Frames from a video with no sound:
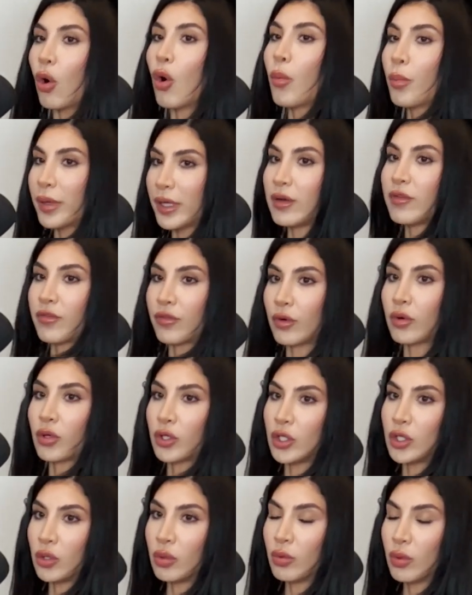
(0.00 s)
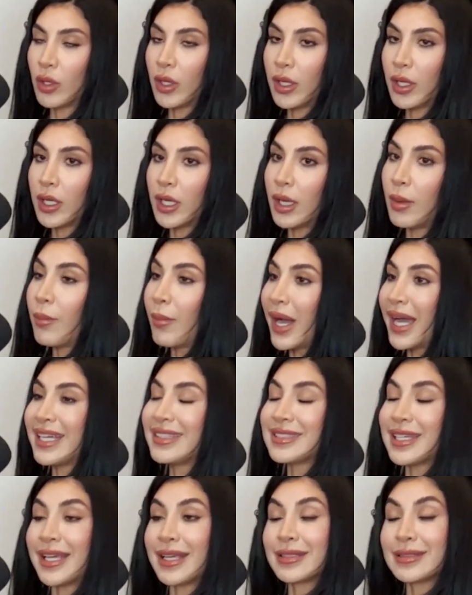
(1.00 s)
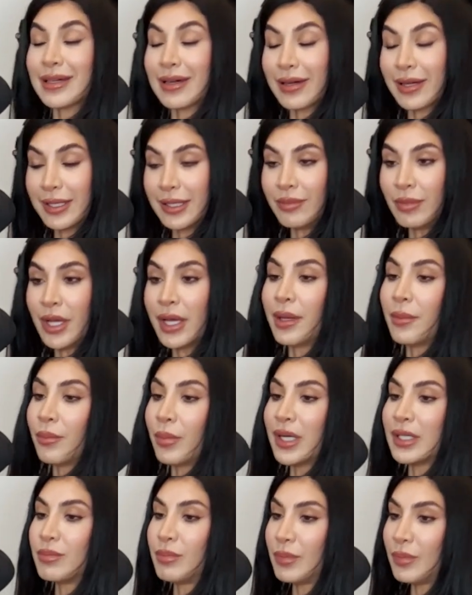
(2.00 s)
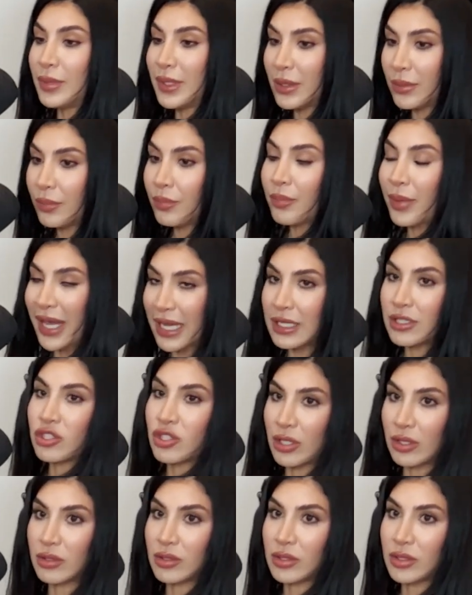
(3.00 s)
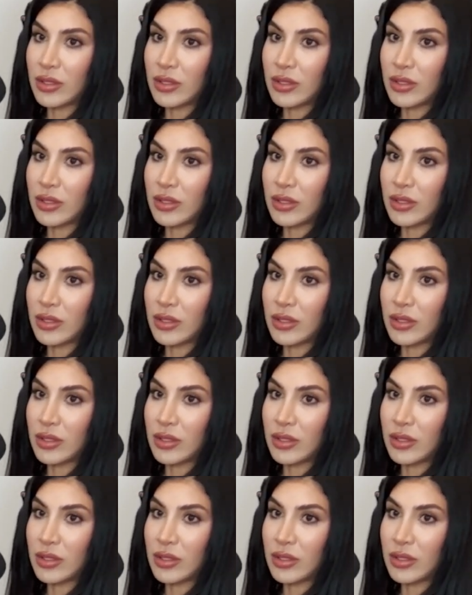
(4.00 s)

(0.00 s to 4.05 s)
open for you. It might take time, but be patient.